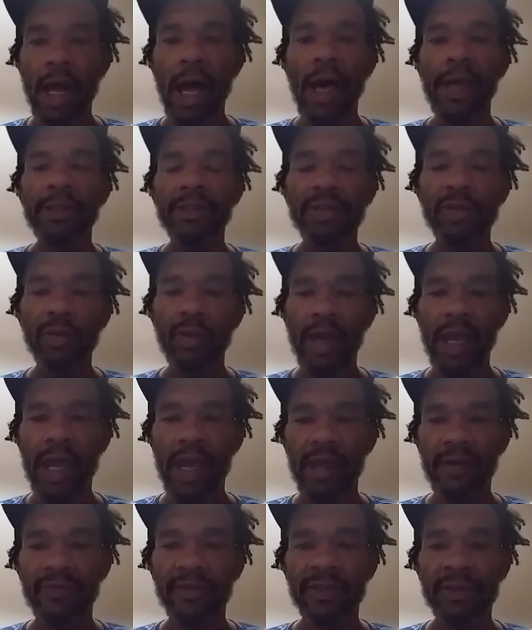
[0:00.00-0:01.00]
out of two
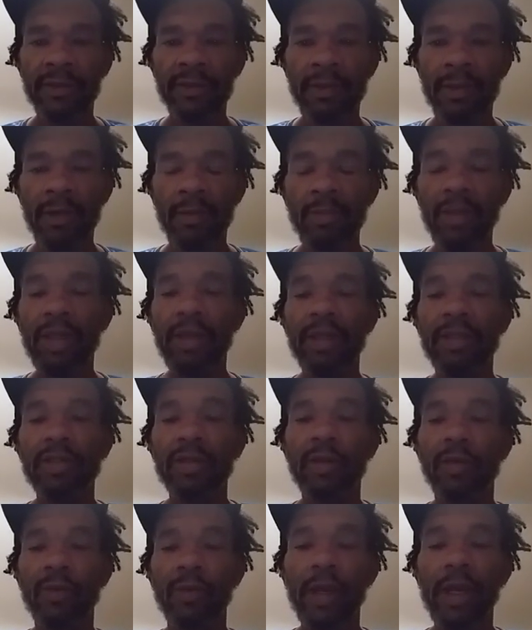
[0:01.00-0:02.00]
halves, because
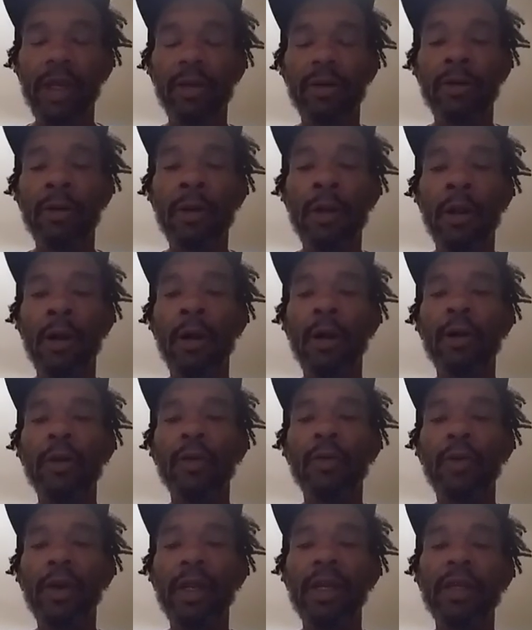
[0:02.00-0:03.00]
the Creator
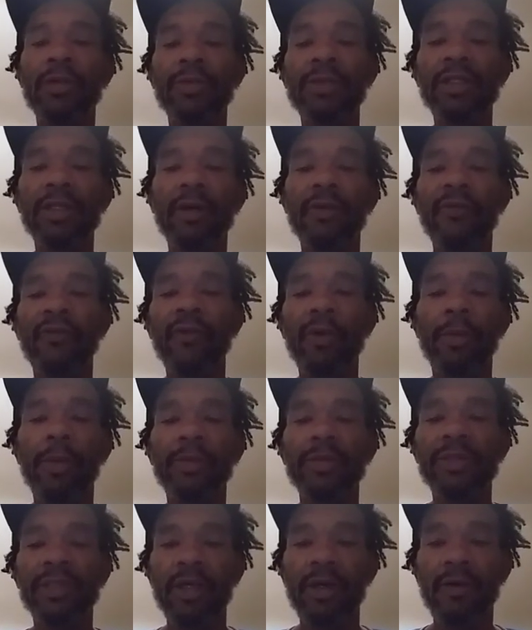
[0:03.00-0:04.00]
created himself from
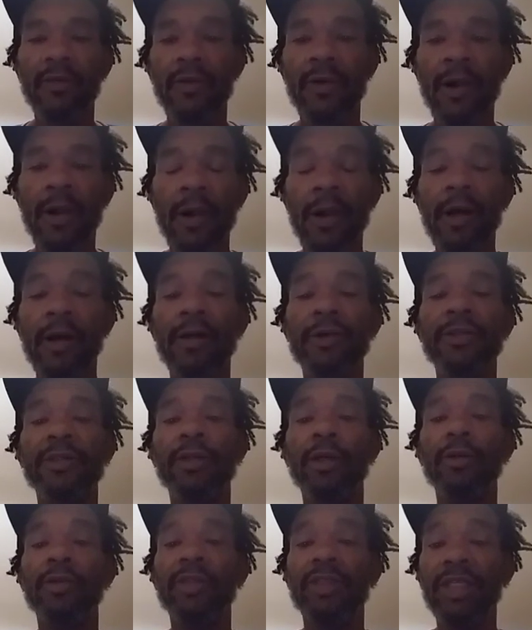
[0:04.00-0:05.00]
himself.
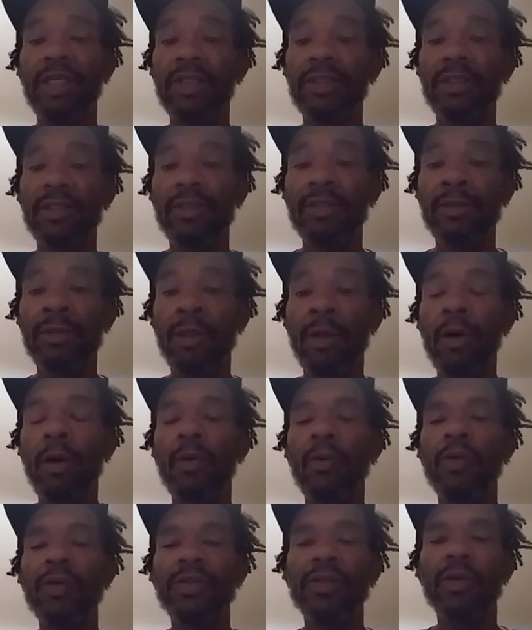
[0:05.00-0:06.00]
So Jesus
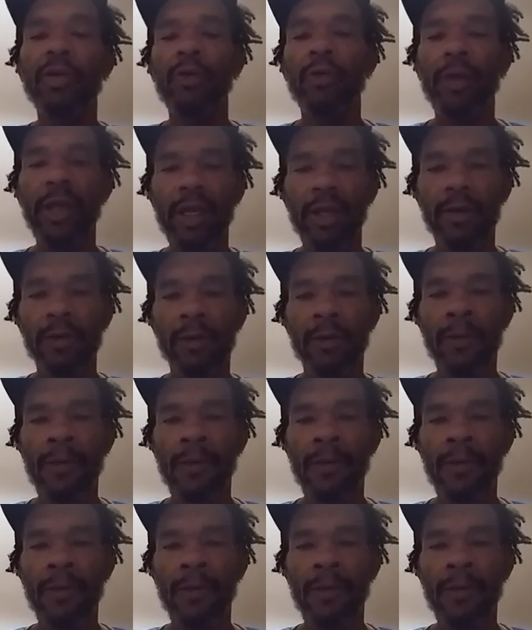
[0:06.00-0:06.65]
was the Creator.